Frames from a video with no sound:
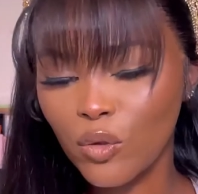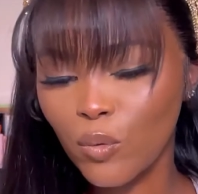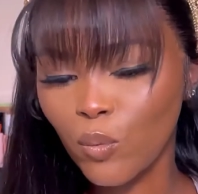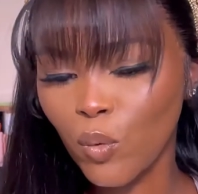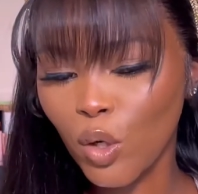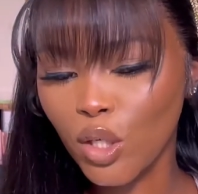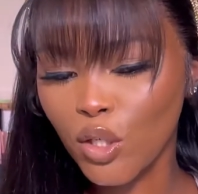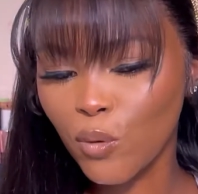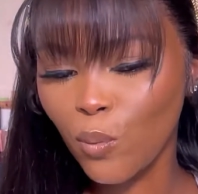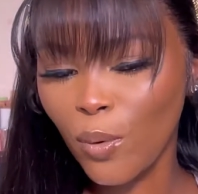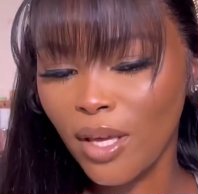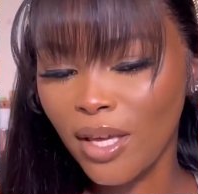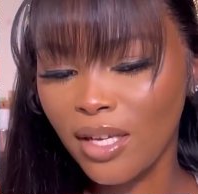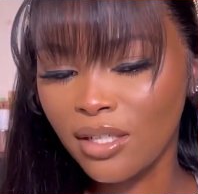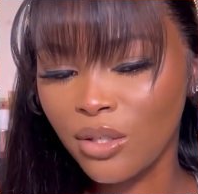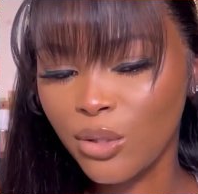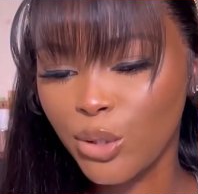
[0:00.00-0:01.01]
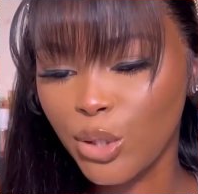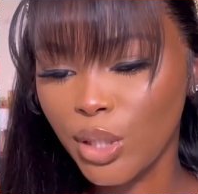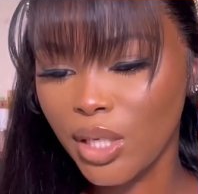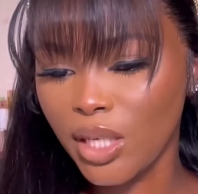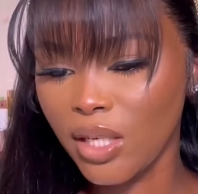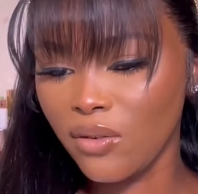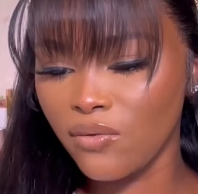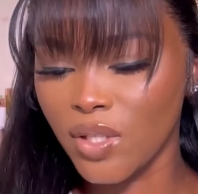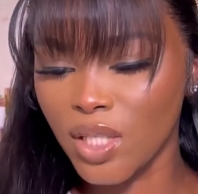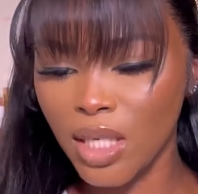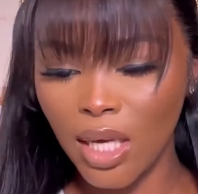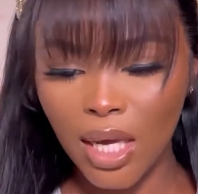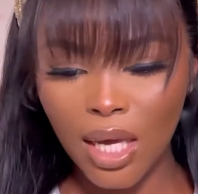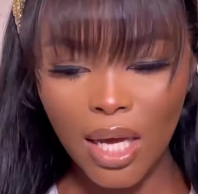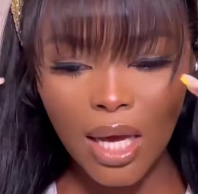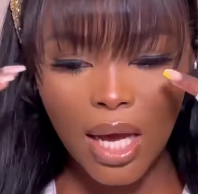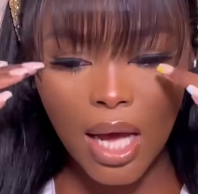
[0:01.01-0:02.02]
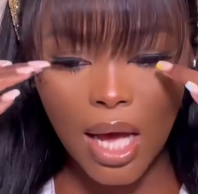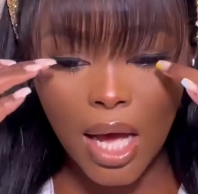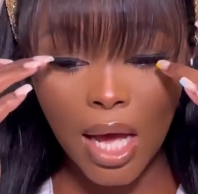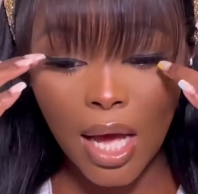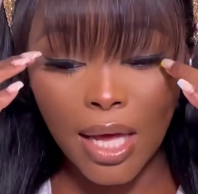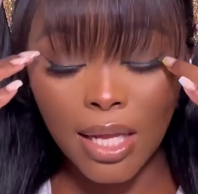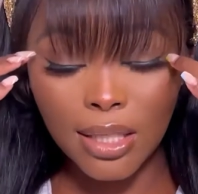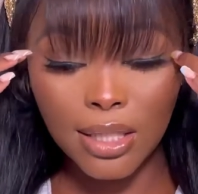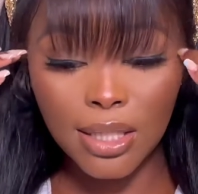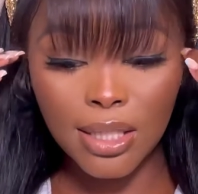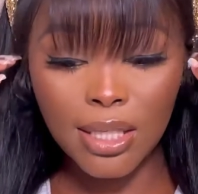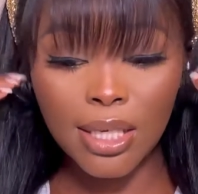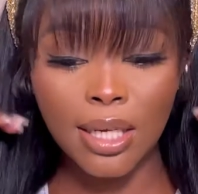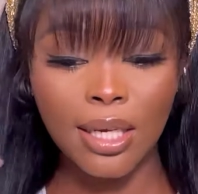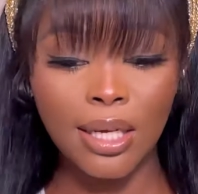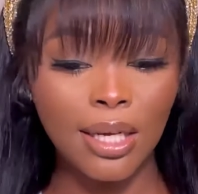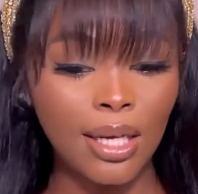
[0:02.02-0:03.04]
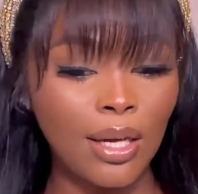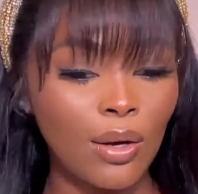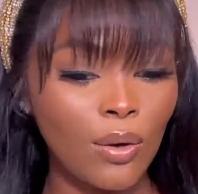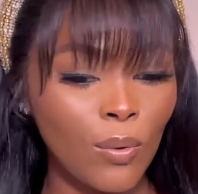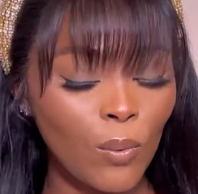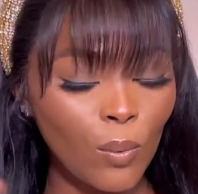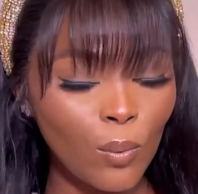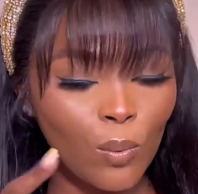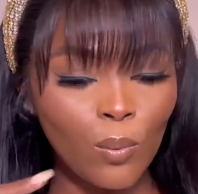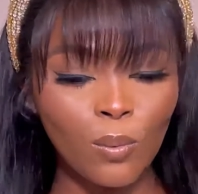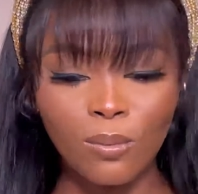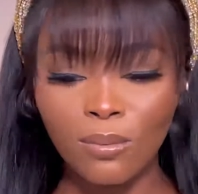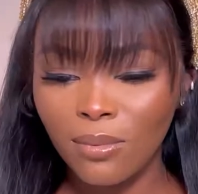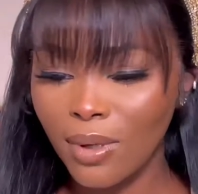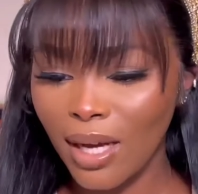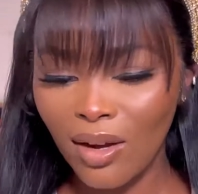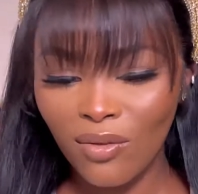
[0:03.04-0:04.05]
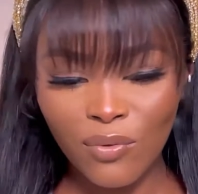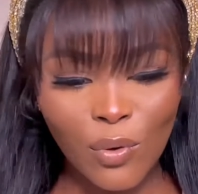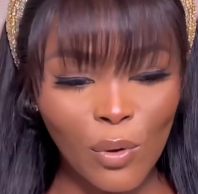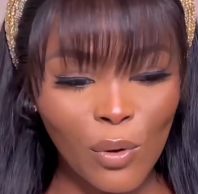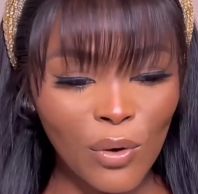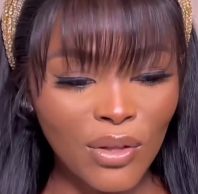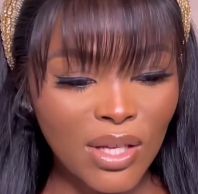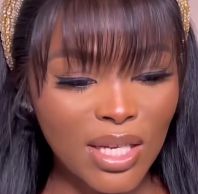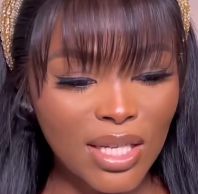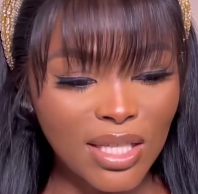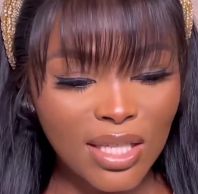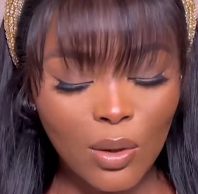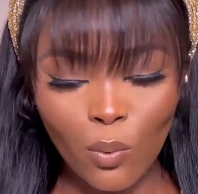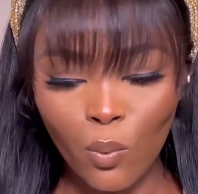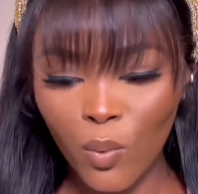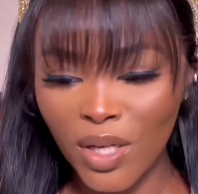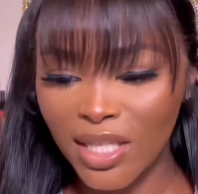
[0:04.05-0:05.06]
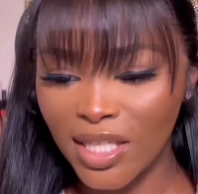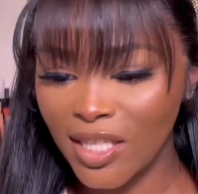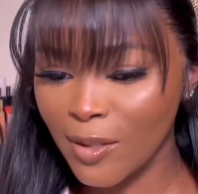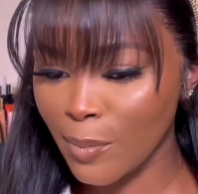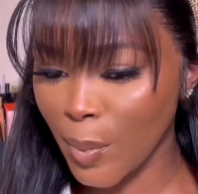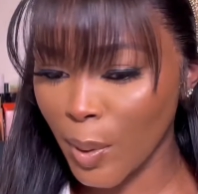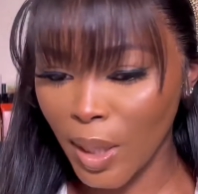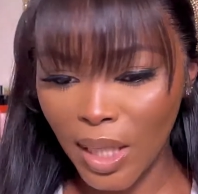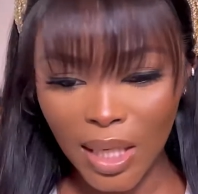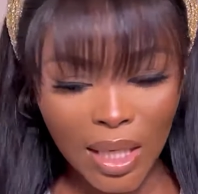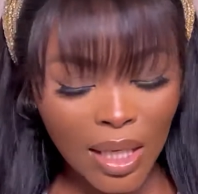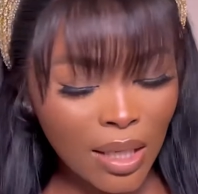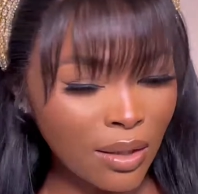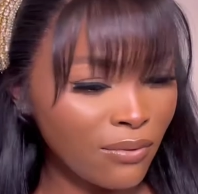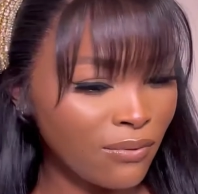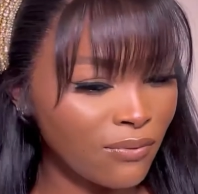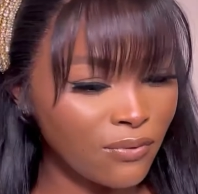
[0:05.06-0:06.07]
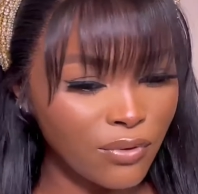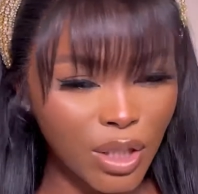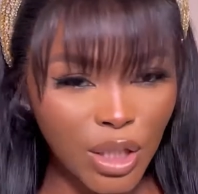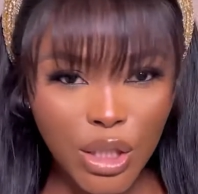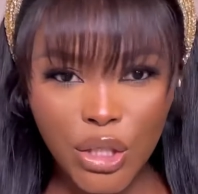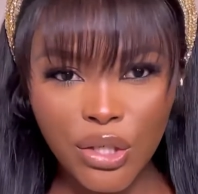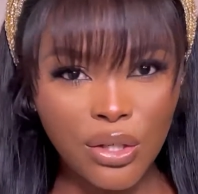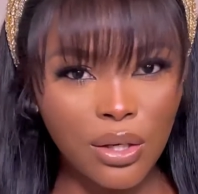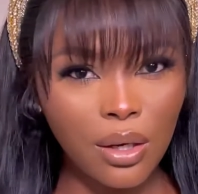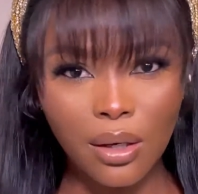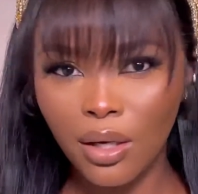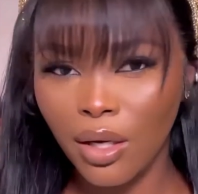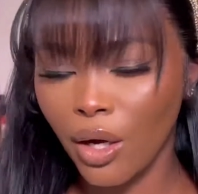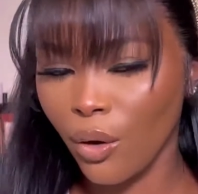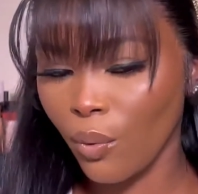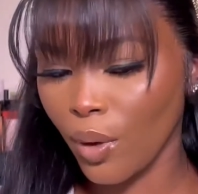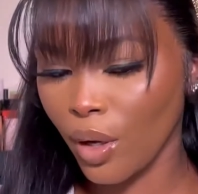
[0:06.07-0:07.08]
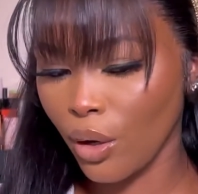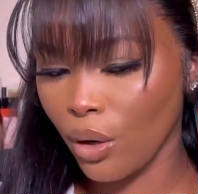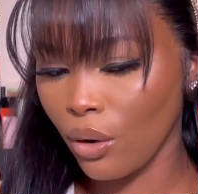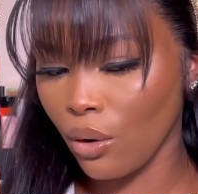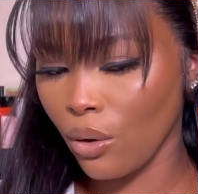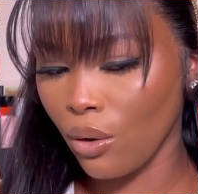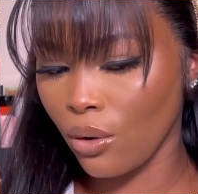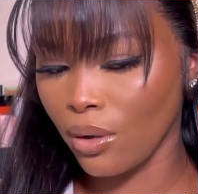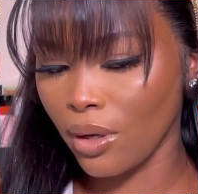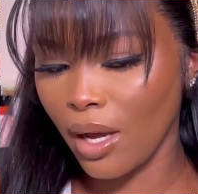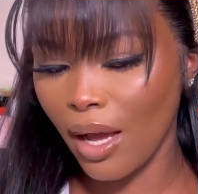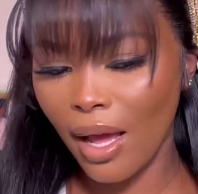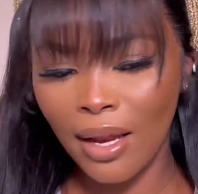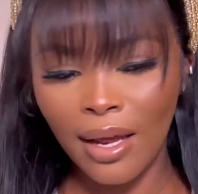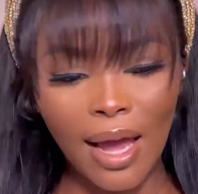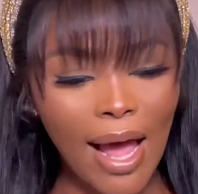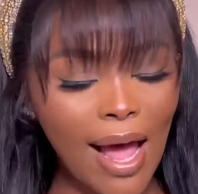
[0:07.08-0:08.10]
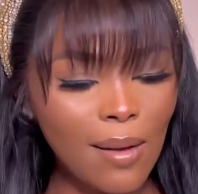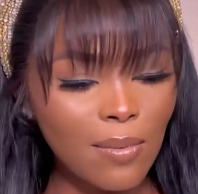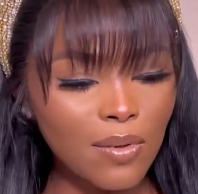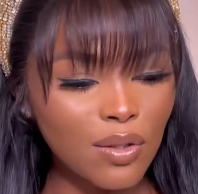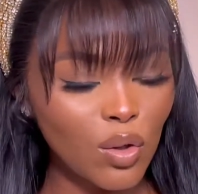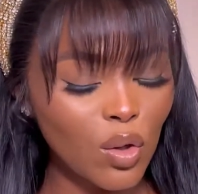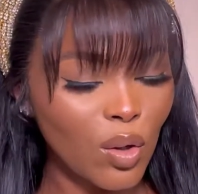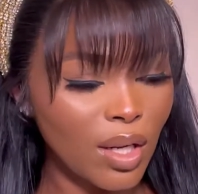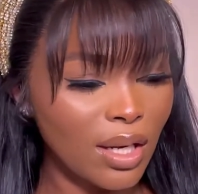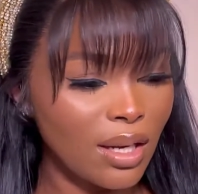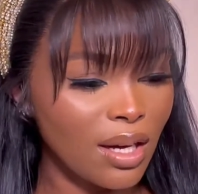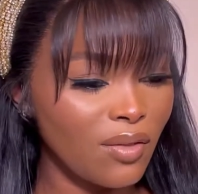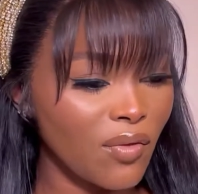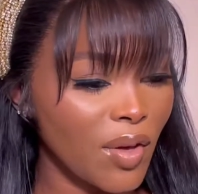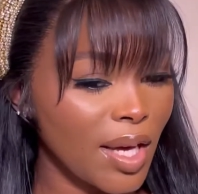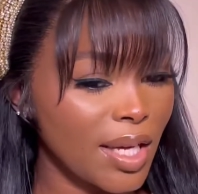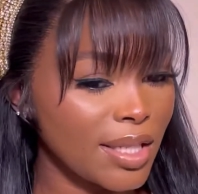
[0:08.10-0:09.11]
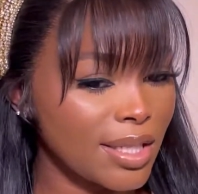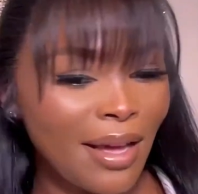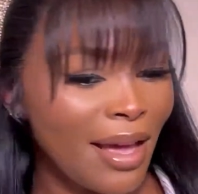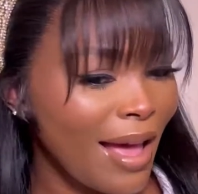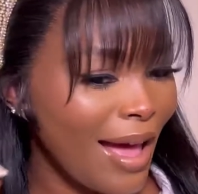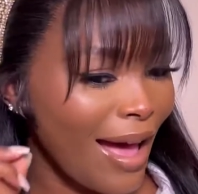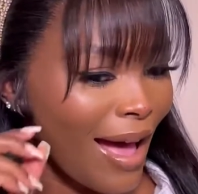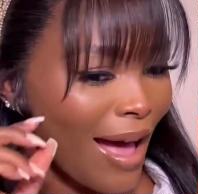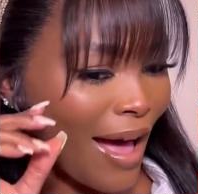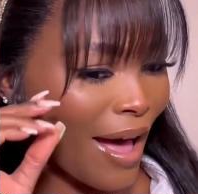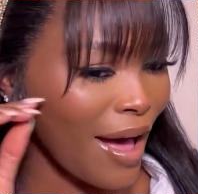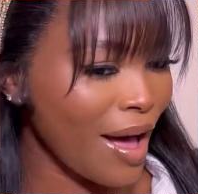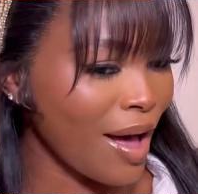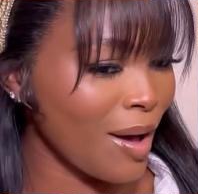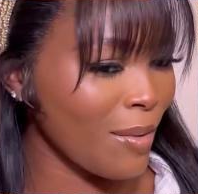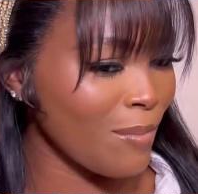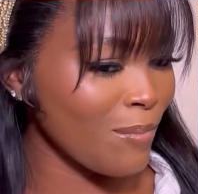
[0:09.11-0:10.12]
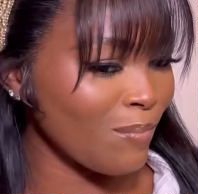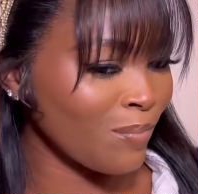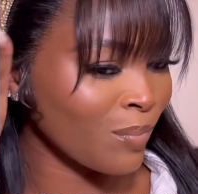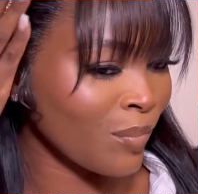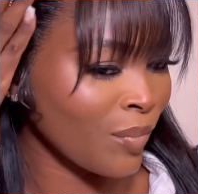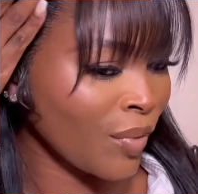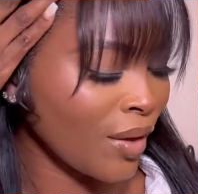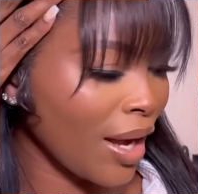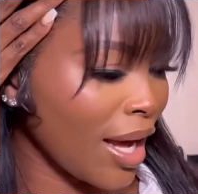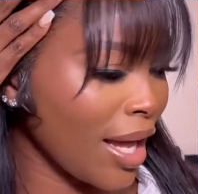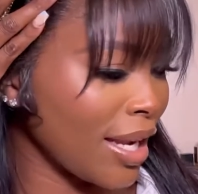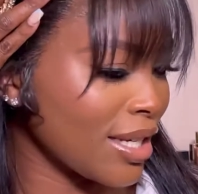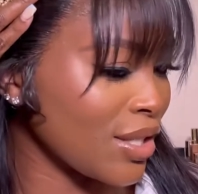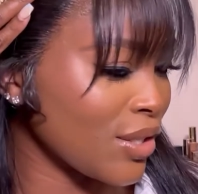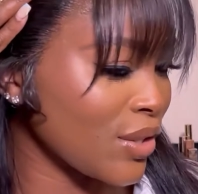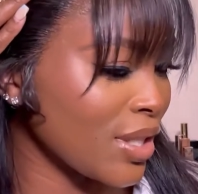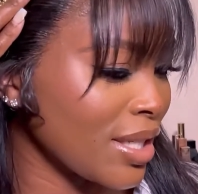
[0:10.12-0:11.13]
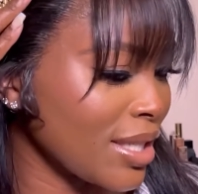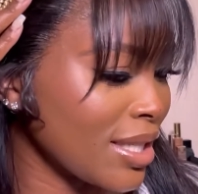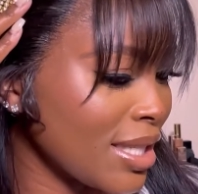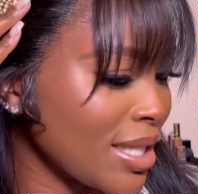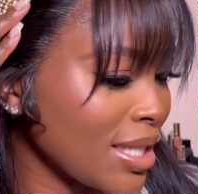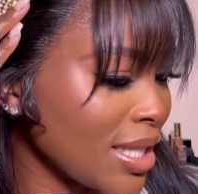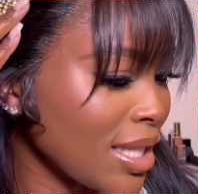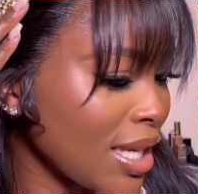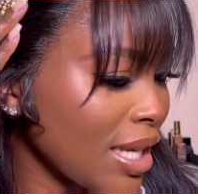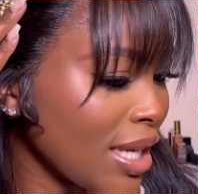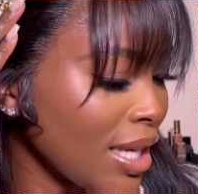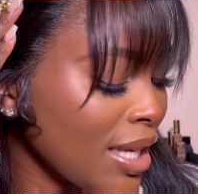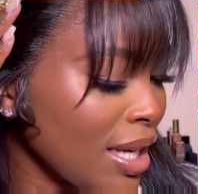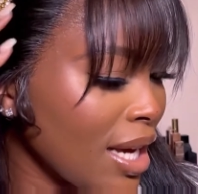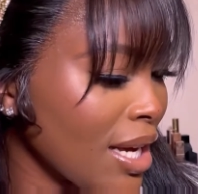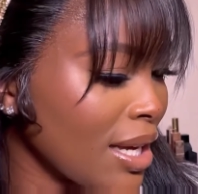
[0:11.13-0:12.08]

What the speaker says: what we achieved, and I've got this wispy fringe going on. I absolutely love it. And as you can see,